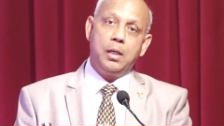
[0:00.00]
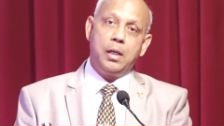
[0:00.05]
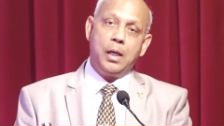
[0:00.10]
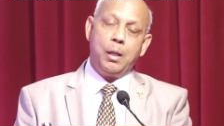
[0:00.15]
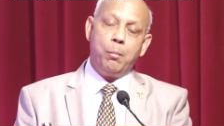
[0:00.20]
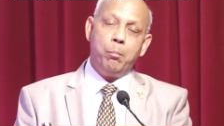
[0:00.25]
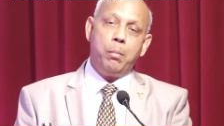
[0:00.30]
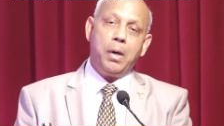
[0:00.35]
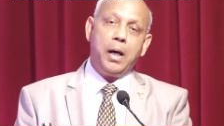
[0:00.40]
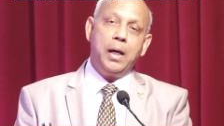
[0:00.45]
a
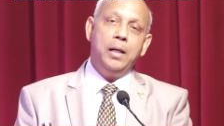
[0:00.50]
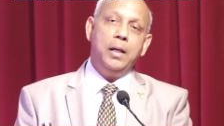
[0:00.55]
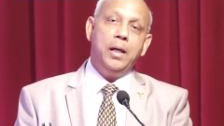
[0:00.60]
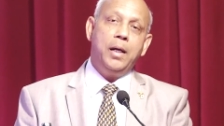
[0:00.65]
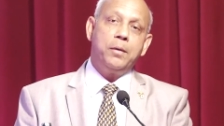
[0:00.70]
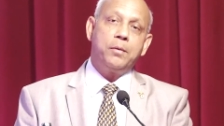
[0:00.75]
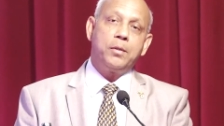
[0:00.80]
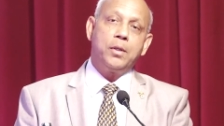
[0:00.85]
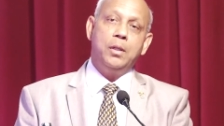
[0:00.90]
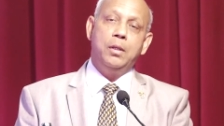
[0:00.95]

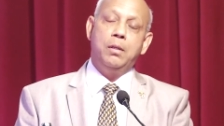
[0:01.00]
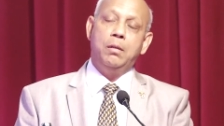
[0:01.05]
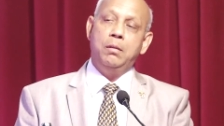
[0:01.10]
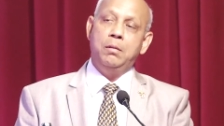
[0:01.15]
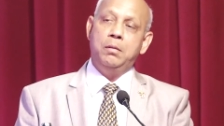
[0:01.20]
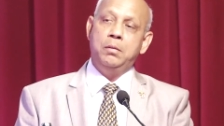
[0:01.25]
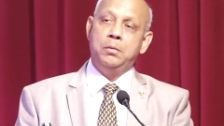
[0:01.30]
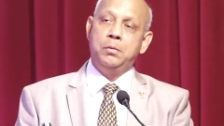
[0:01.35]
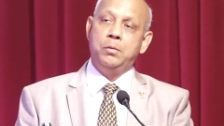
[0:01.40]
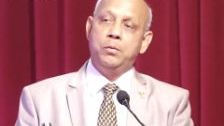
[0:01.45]
bilateral
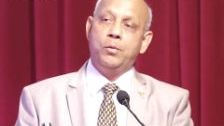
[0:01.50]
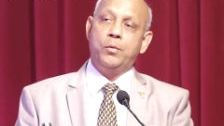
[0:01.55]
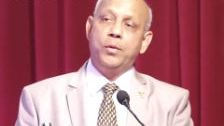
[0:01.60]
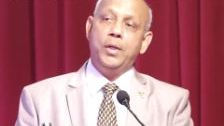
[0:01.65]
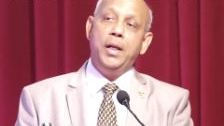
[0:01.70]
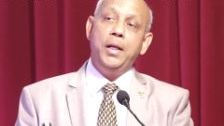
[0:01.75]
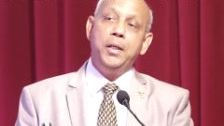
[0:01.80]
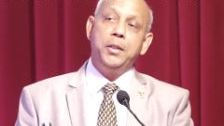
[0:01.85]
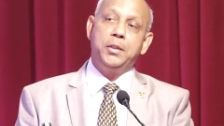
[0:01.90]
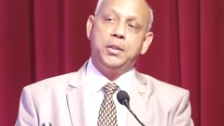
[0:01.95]

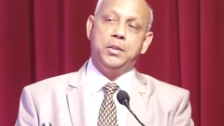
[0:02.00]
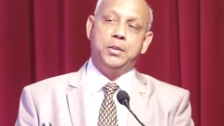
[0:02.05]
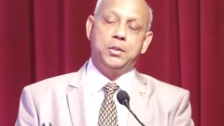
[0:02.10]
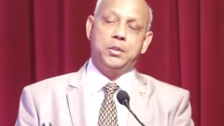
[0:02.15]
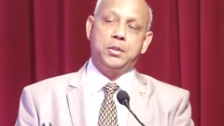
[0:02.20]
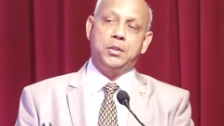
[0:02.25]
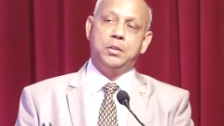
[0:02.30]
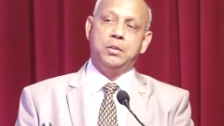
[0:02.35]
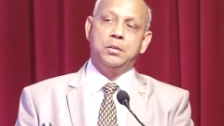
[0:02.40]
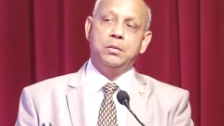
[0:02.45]

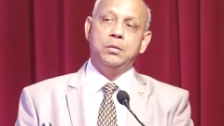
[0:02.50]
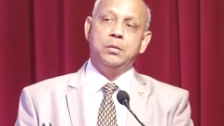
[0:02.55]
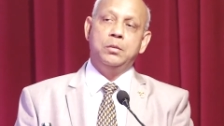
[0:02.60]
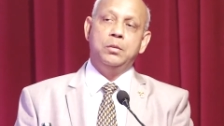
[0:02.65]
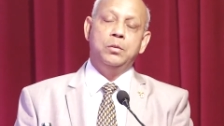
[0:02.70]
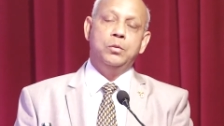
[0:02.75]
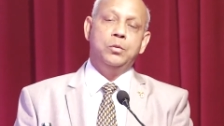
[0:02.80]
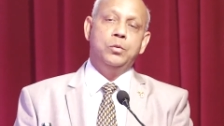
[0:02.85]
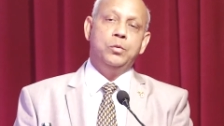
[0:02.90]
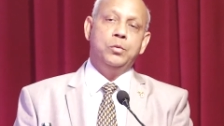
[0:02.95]
relations,
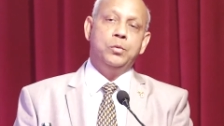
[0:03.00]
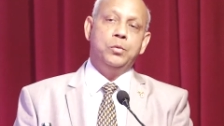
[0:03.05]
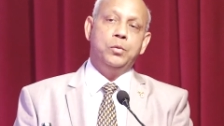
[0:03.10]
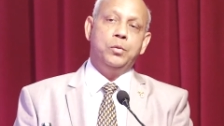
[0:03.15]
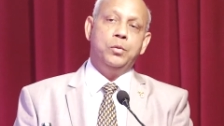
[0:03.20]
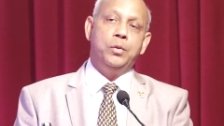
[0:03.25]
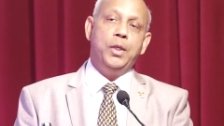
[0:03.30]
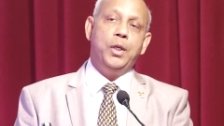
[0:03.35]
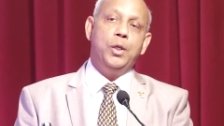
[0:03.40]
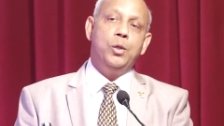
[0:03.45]

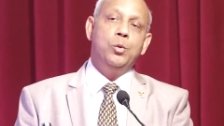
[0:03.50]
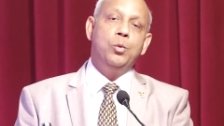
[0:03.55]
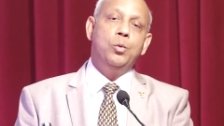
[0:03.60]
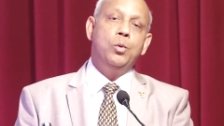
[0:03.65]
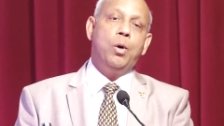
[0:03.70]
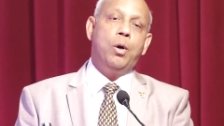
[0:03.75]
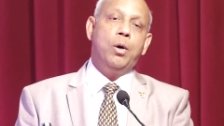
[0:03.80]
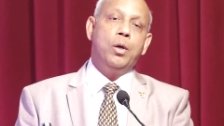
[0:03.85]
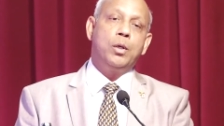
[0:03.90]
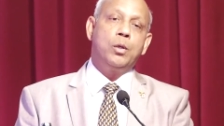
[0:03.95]
they do
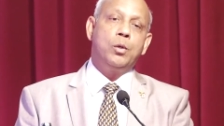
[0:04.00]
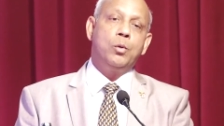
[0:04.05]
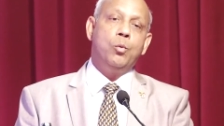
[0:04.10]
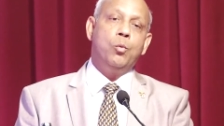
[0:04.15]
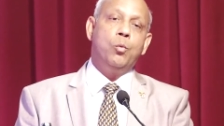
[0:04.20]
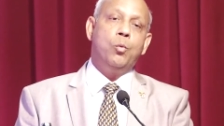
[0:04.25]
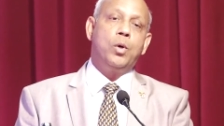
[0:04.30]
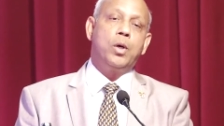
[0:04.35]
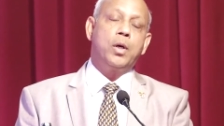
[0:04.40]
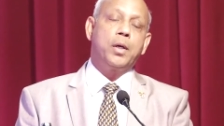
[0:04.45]
not
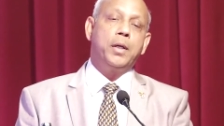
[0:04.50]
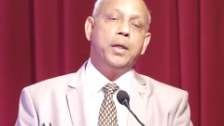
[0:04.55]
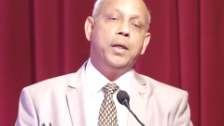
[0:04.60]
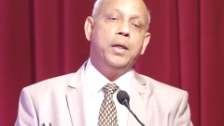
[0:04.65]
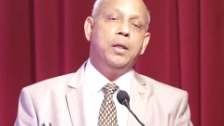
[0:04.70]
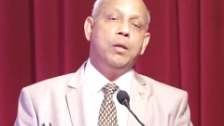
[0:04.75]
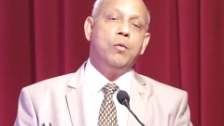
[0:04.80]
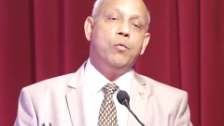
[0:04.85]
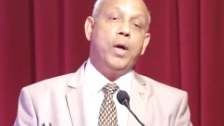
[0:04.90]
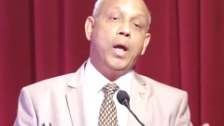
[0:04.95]
work
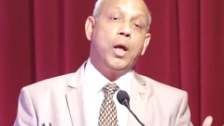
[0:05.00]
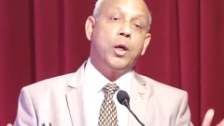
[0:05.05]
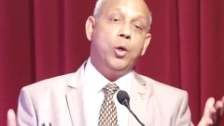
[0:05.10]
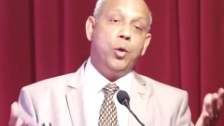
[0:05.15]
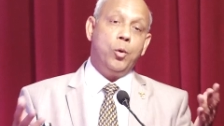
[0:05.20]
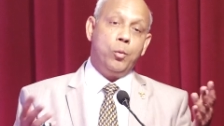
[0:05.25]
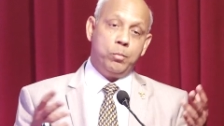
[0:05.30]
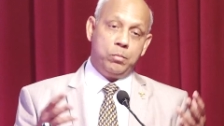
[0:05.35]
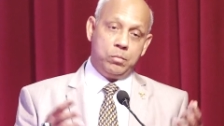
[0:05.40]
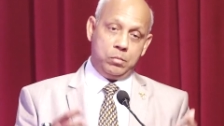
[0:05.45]
in a
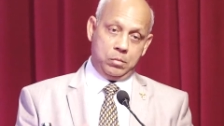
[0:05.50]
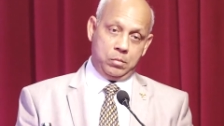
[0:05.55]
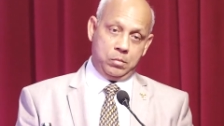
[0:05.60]
vacuum.